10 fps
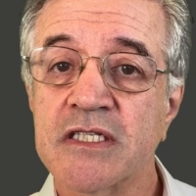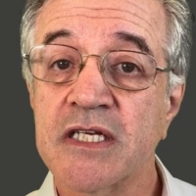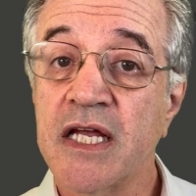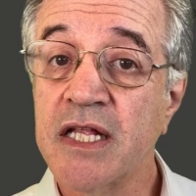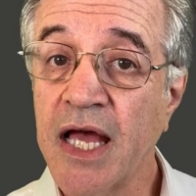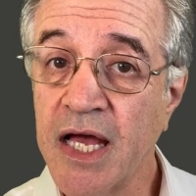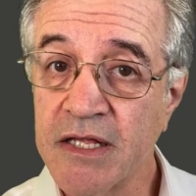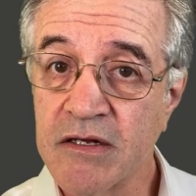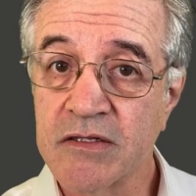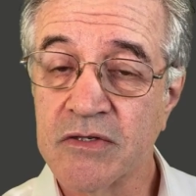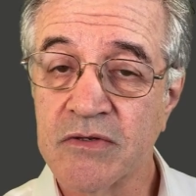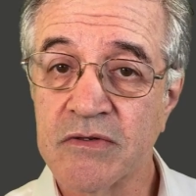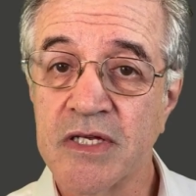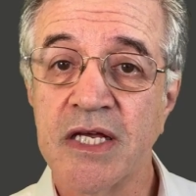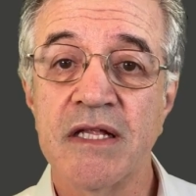in
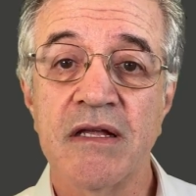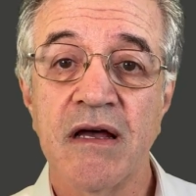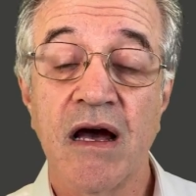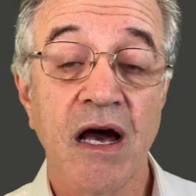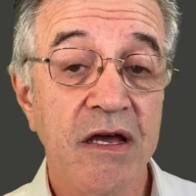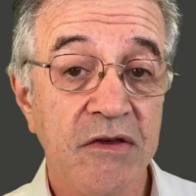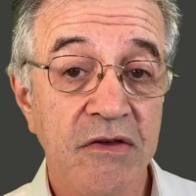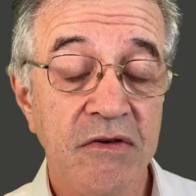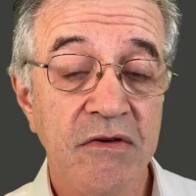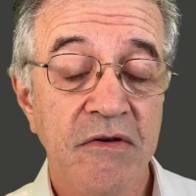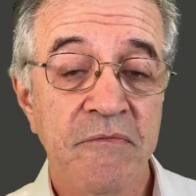adulthood in IQ,